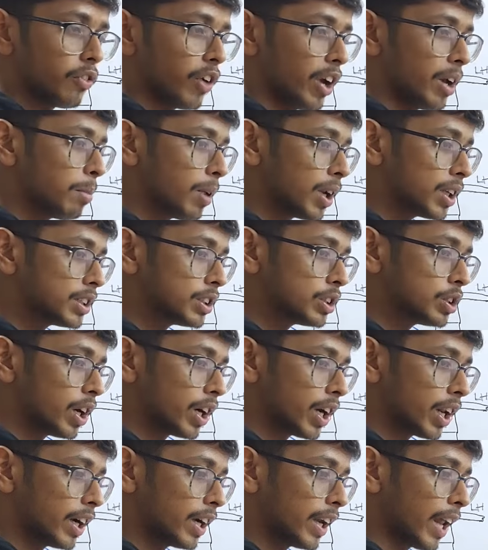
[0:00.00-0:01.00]
Fibrous
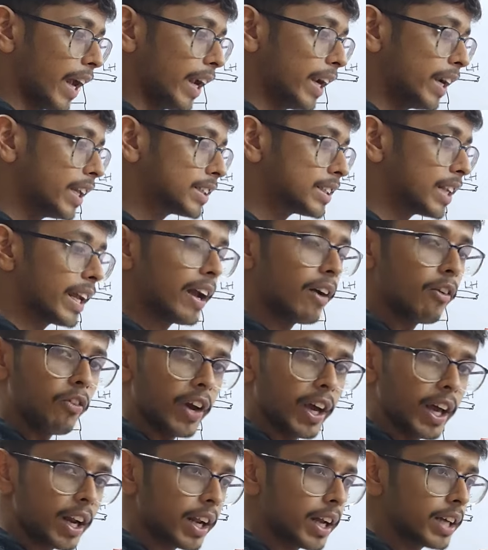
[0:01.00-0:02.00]
insulator, it is like a
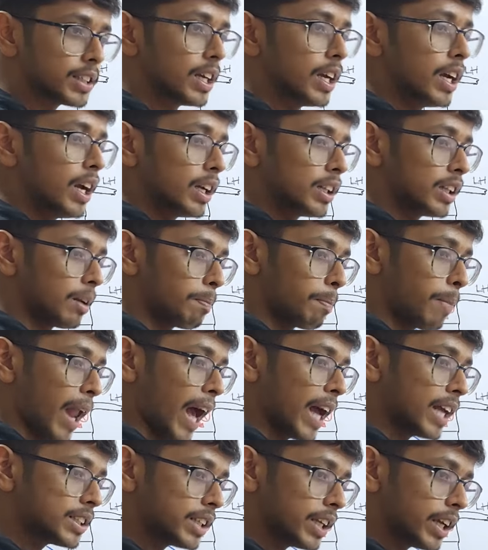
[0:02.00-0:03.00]
wire, guys. That
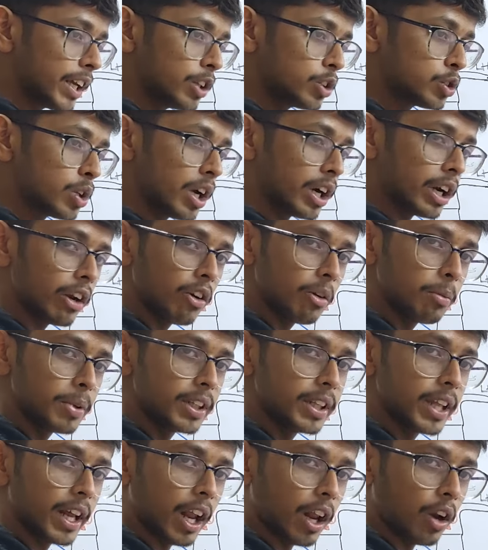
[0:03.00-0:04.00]
plastic insulator will be
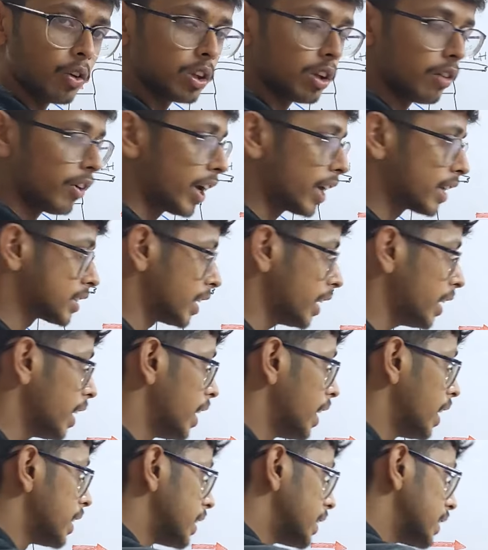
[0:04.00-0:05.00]
there around the wire side.
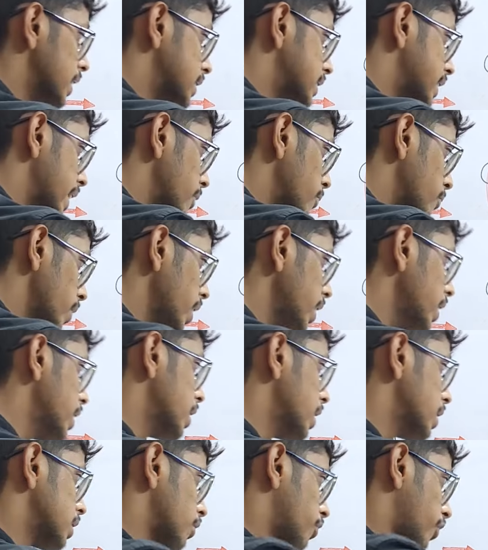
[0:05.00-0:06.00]
In the same way,
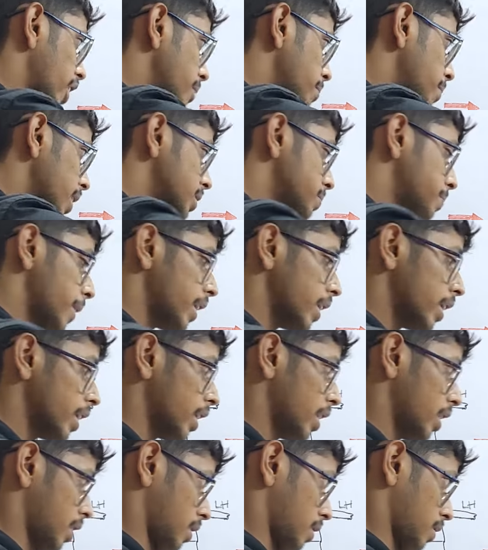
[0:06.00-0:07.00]
the fibrous
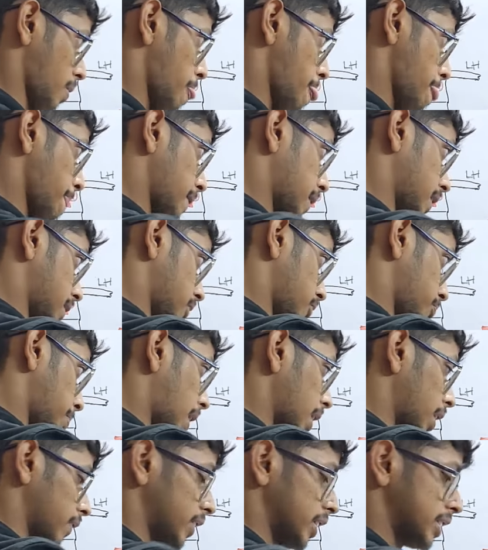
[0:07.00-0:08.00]

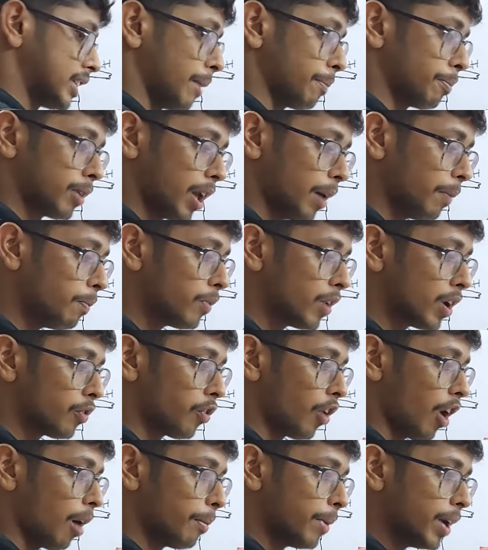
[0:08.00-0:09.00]
part of the septum will
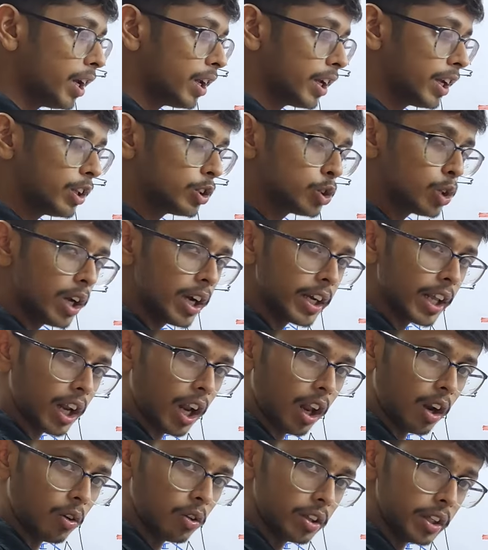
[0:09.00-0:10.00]
form an insulator
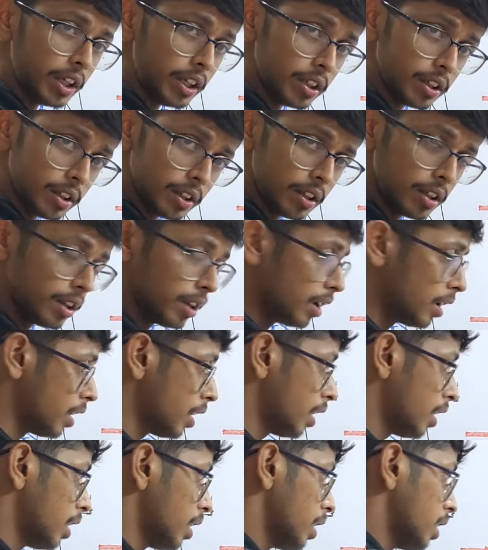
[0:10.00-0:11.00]
around the
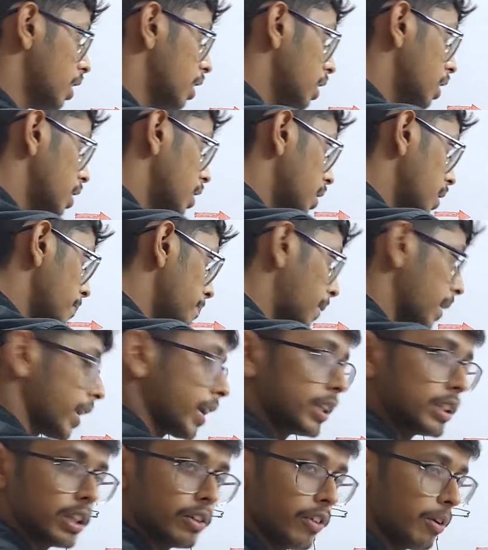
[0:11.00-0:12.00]

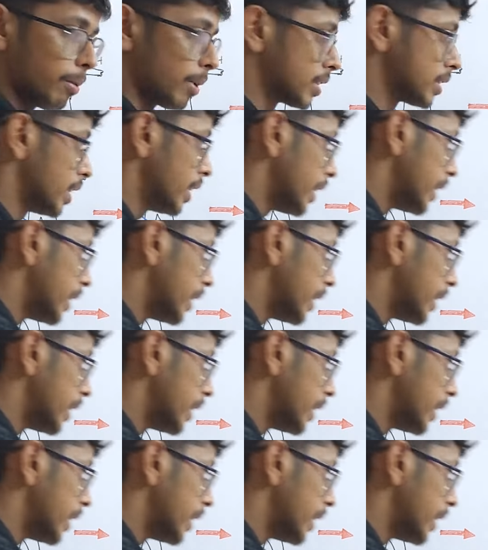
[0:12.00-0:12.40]
Purkinje fibers.